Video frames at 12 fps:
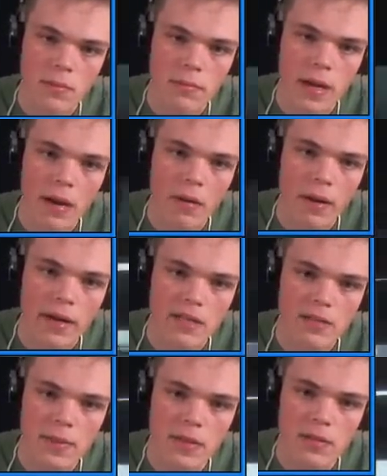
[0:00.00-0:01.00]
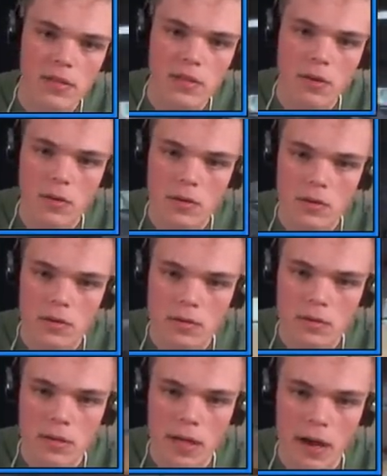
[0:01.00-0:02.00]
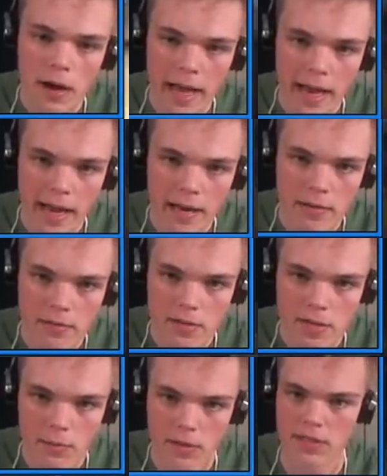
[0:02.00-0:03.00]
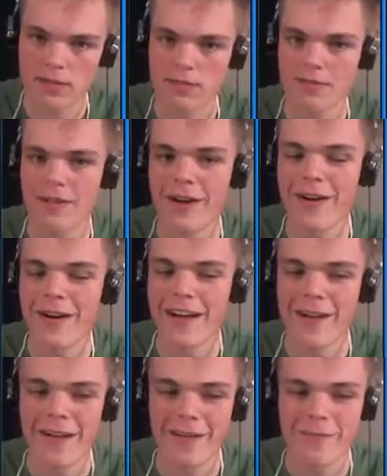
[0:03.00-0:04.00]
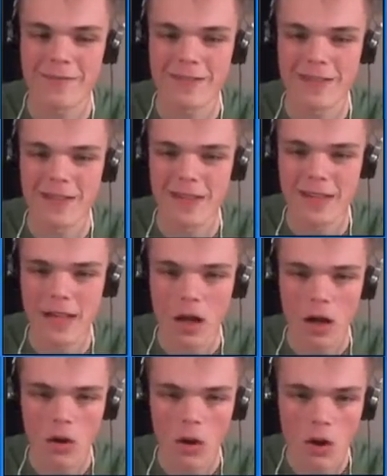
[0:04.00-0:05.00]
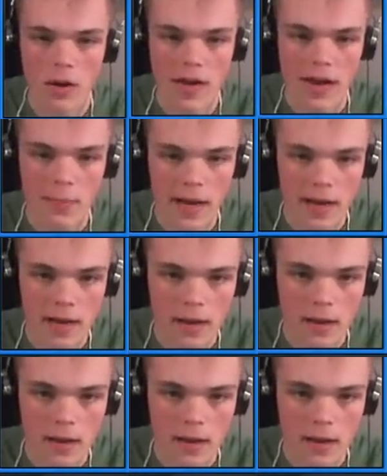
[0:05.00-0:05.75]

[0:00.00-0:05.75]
power has been restored to the arcade for some reason. Oh, how helpful. Oh, can I play?